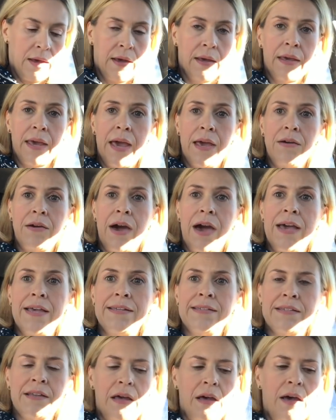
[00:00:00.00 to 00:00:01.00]
Okay,
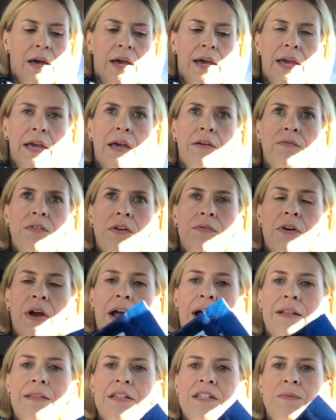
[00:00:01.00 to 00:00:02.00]
guys. I have never
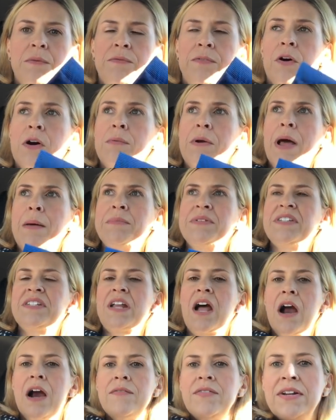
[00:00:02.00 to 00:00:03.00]
had these before, but I'm
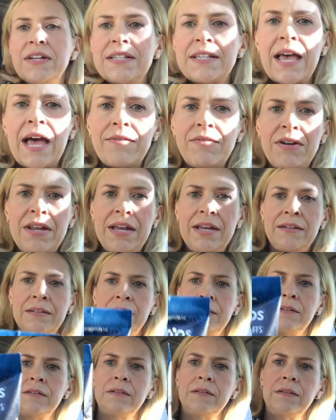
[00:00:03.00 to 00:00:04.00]
starving because I haven't eaten
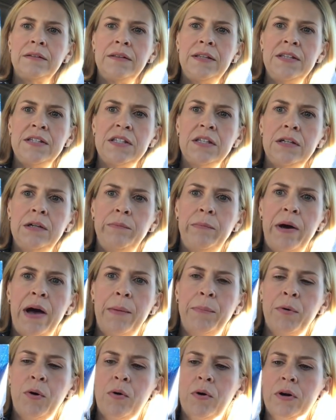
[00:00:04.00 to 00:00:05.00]
these little
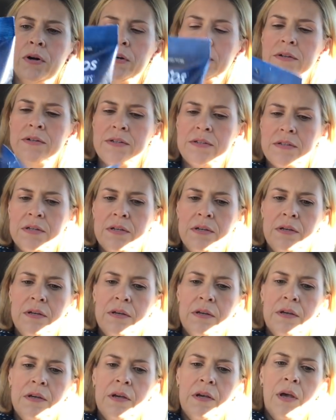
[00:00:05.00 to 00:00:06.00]
popcorners.
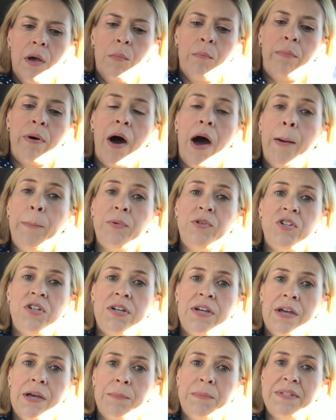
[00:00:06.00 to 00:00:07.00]
Pop
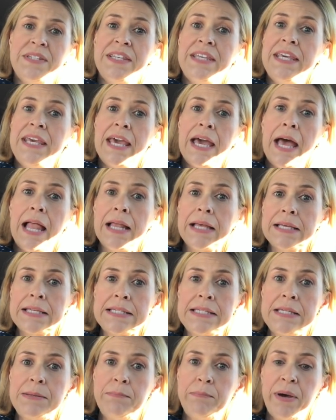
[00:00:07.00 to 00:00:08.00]
Chips
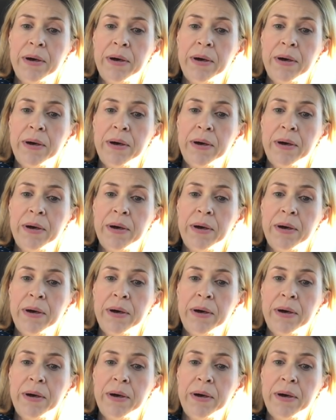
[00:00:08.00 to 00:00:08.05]
Galaxy